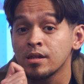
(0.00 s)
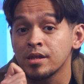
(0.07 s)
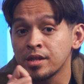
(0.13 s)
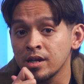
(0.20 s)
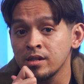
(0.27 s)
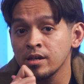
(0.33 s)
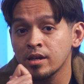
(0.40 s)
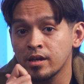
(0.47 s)

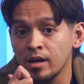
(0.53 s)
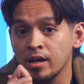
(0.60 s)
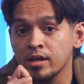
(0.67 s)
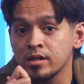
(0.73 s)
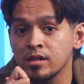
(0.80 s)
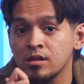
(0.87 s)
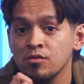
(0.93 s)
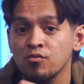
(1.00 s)
Then
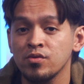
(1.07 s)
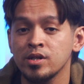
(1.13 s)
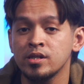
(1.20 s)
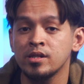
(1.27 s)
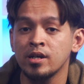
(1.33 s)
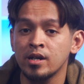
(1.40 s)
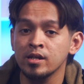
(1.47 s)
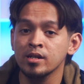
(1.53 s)
again, we
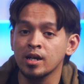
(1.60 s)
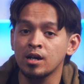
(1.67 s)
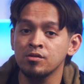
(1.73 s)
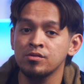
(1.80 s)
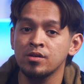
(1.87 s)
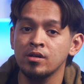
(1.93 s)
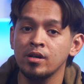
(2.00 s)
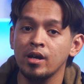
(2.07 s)
did
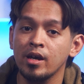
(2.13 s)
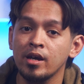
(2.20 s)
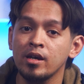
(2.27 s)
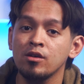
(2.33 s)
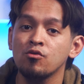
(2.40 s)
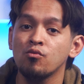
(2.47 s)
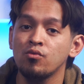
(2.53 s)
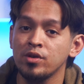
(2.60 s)
encounter
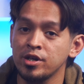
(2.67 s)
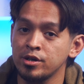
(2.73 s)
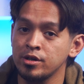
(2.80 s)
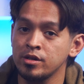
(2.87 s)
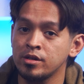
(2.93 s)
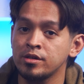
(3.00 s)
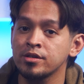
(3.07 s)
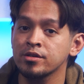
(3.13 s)
a
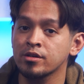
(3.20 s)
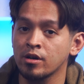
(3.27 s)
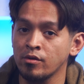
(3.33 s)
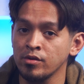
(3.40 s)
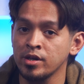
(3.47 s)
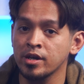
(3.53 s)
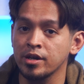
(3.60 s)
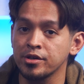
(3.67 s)
weird
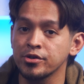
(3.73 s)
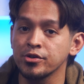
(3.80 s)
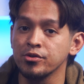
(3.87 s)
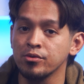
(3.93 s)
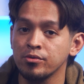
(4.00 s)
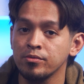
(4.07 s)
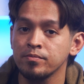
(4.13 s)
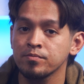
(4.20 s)
scrolling issue.